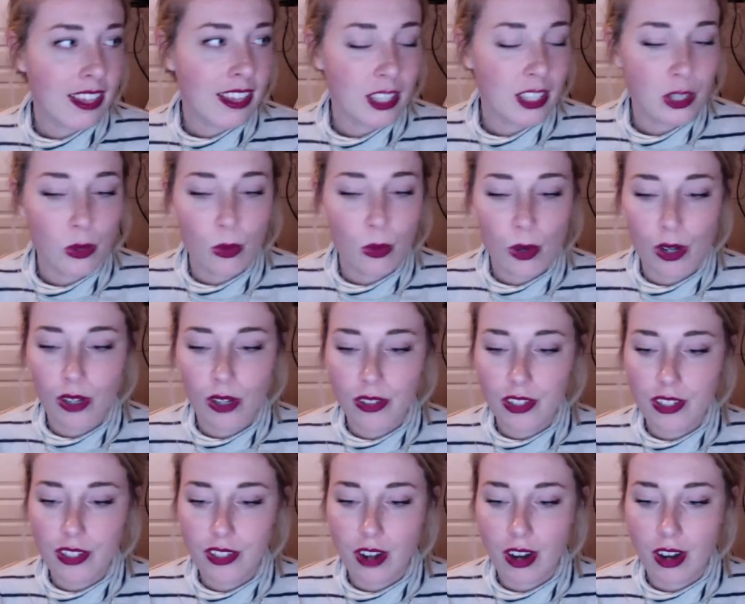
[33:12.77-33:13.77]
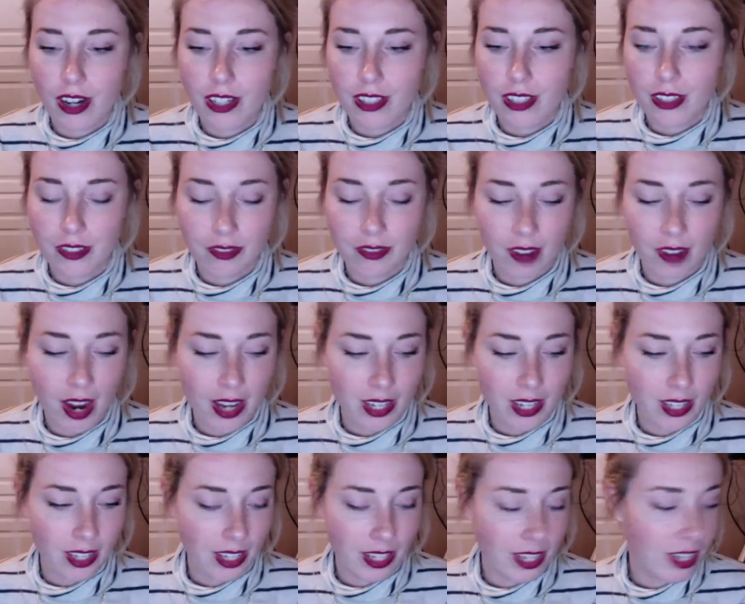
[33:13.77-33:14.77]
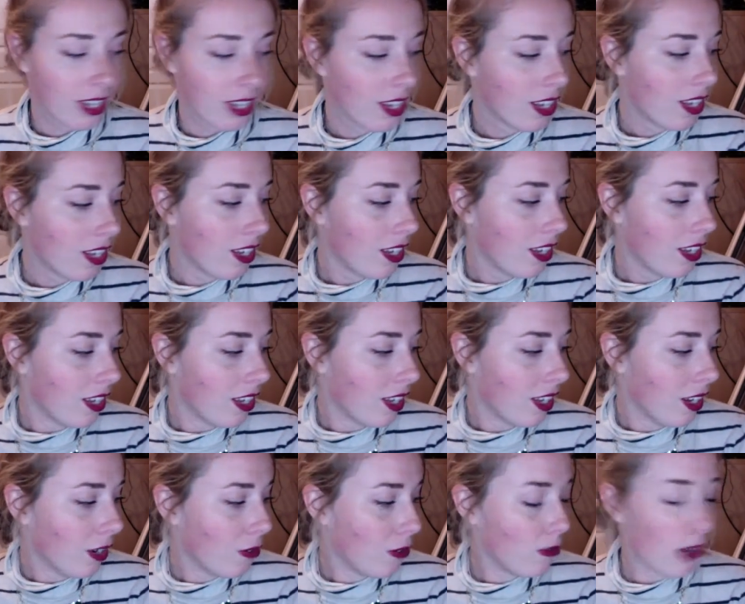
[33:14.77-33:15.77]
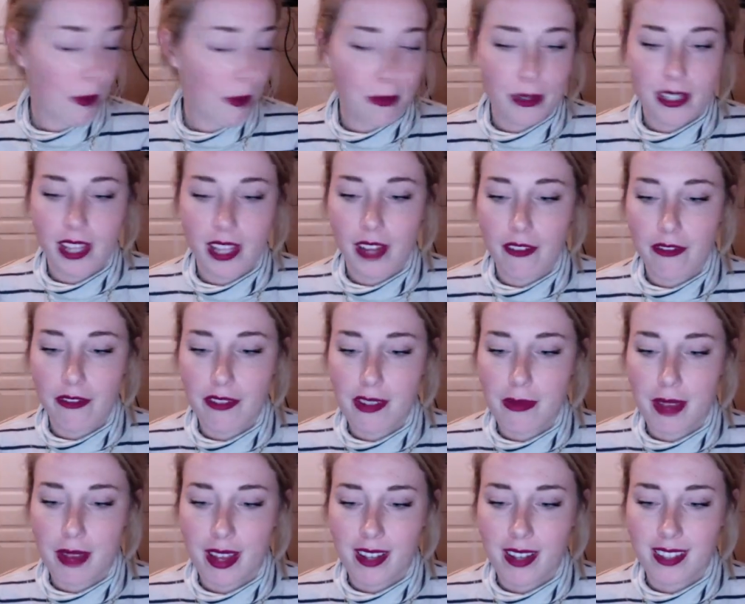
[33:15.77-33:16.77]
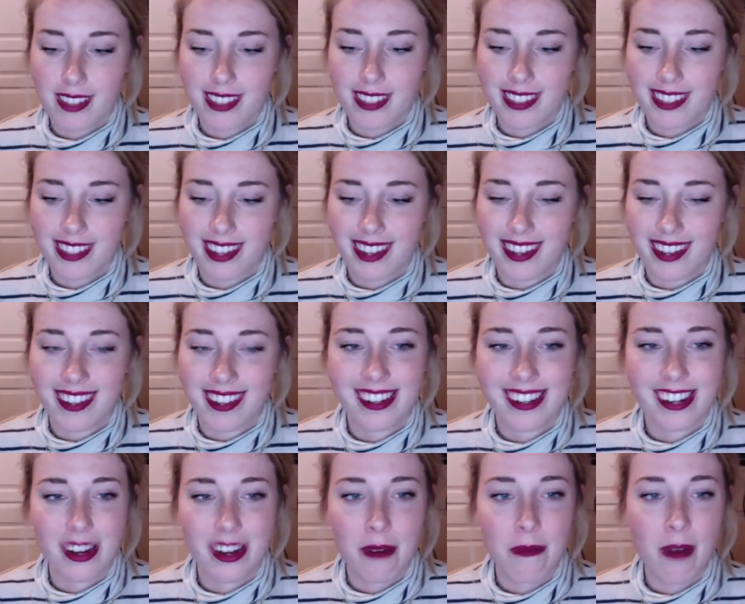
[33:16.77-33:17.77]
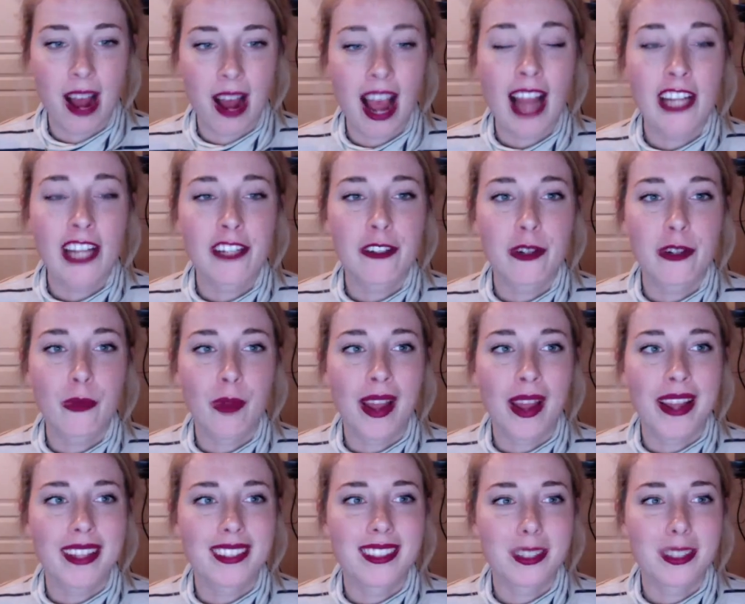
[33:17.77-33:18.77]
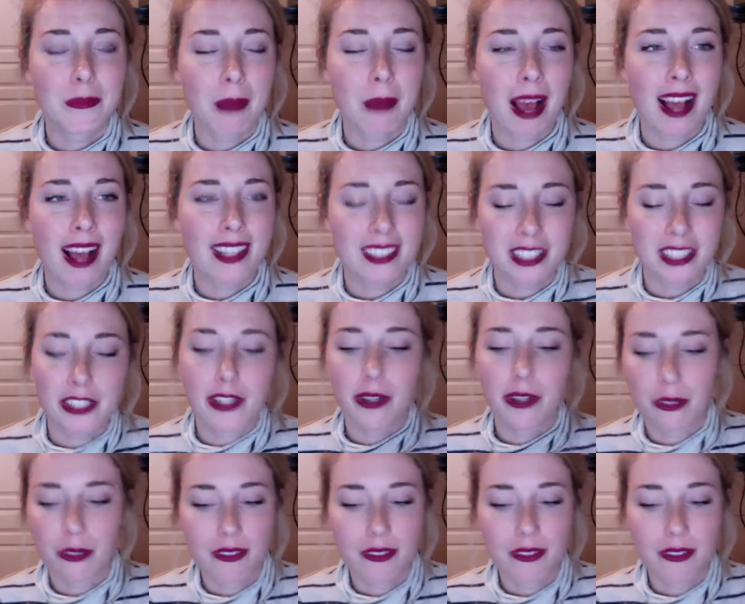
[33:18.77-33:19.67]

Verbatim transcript: the world is starting to finally represent females in the accurate ways of the past, you know,